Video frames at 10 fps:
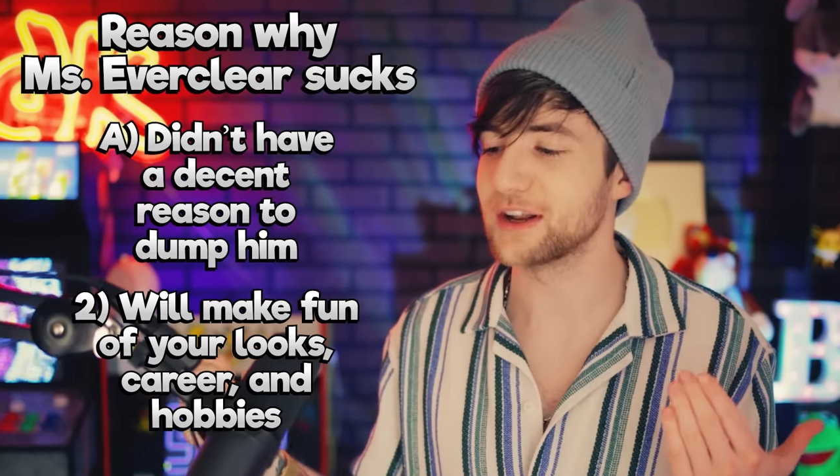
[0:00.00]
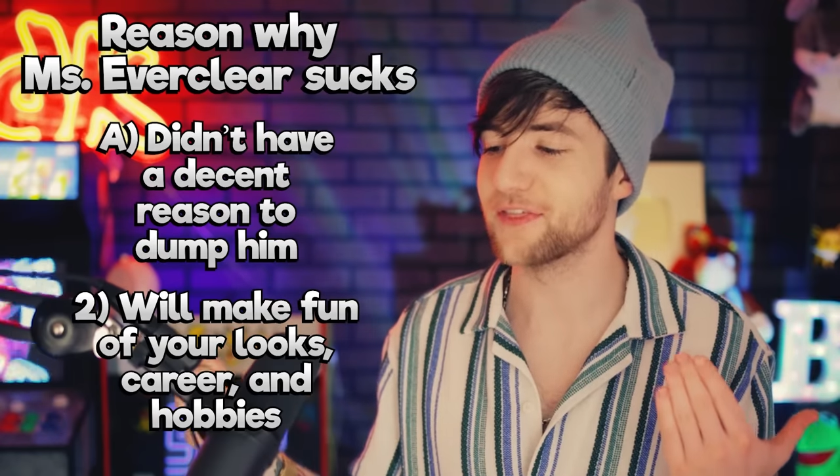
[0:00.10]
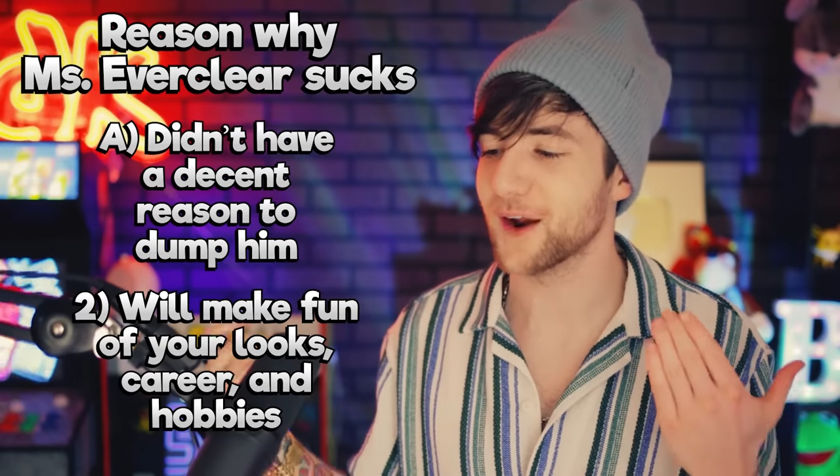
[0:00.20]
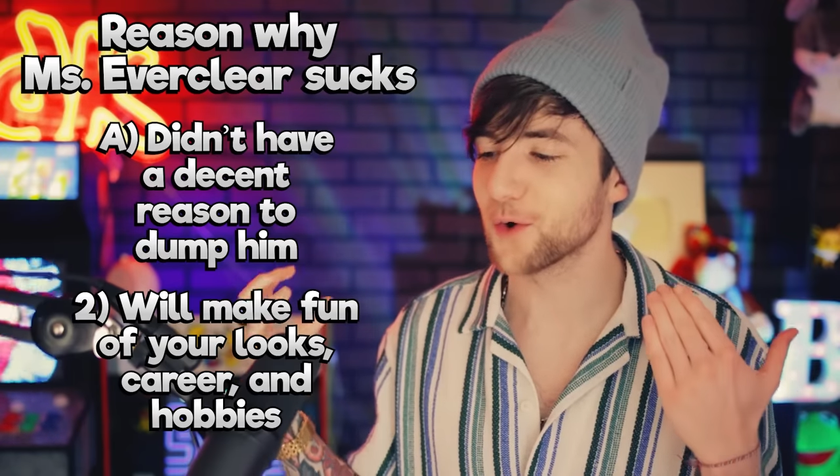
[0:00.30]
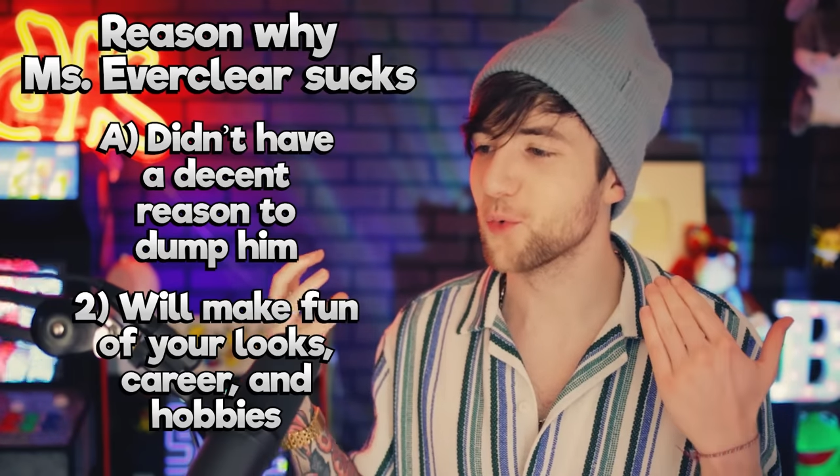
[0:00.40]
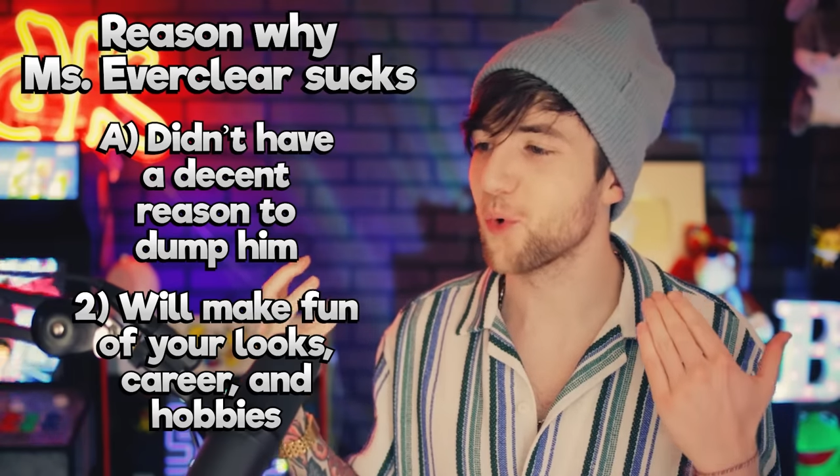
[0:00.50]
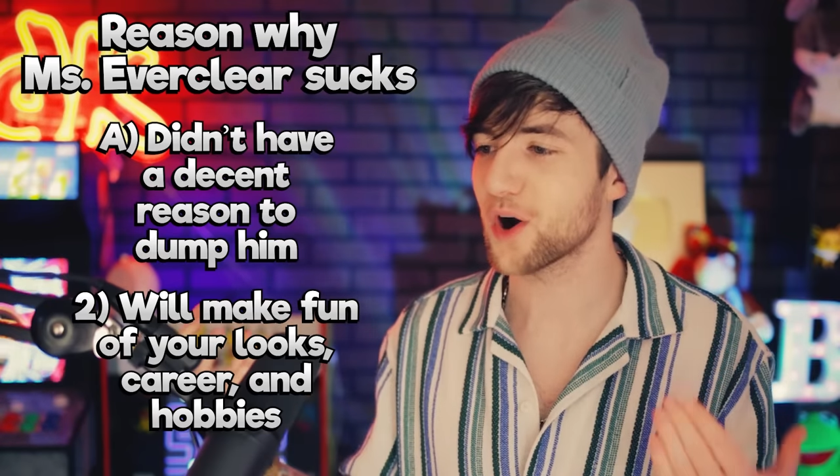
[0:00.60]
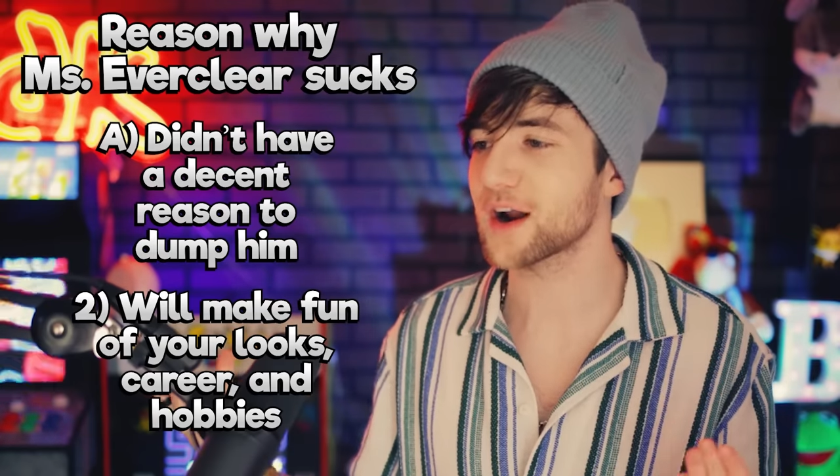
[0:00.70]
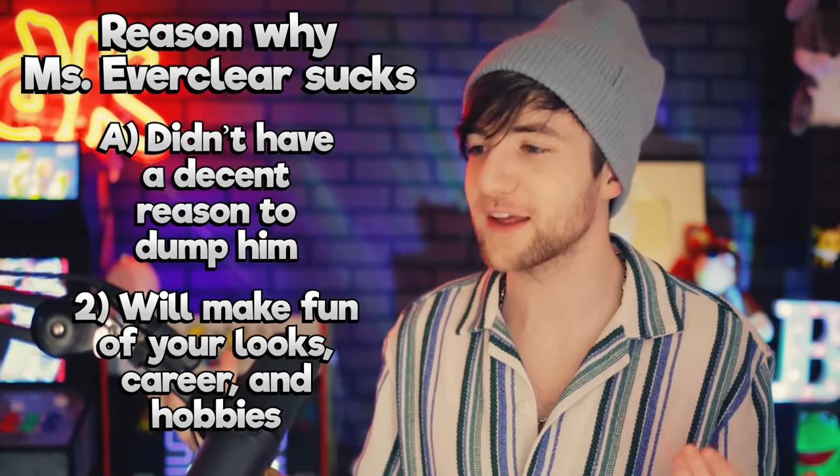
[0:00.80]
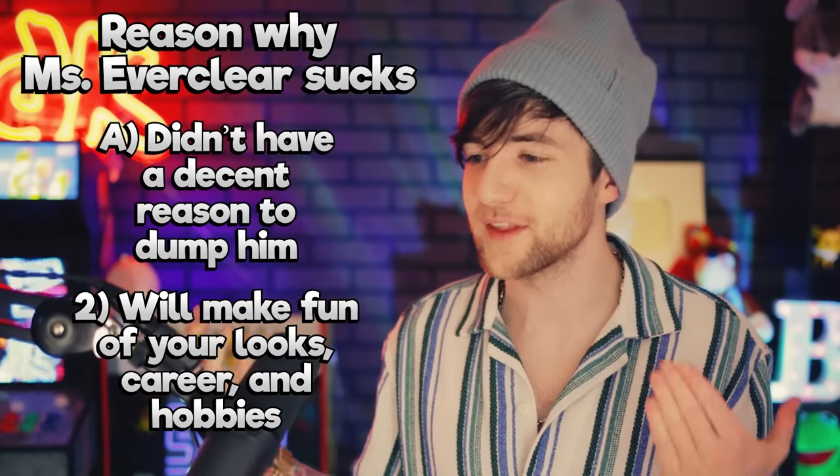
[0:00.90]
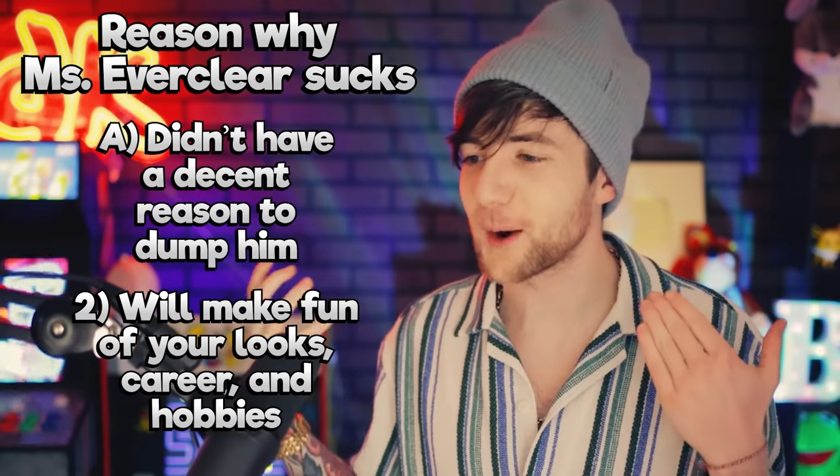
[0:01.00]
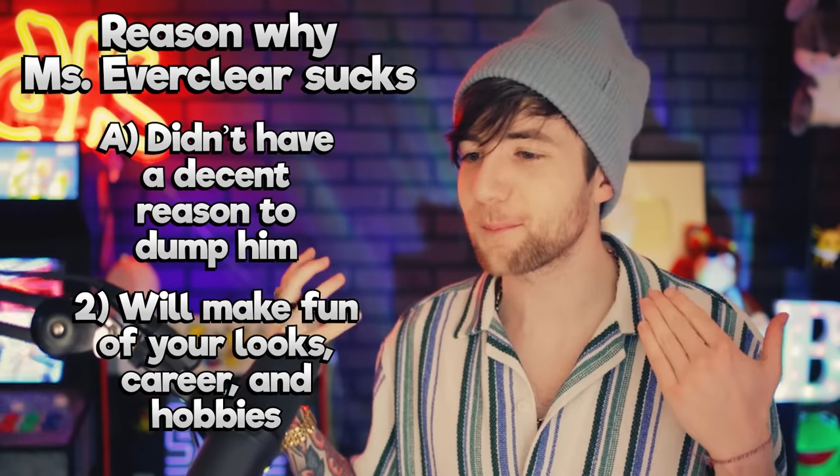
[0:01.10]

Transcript: and their work and their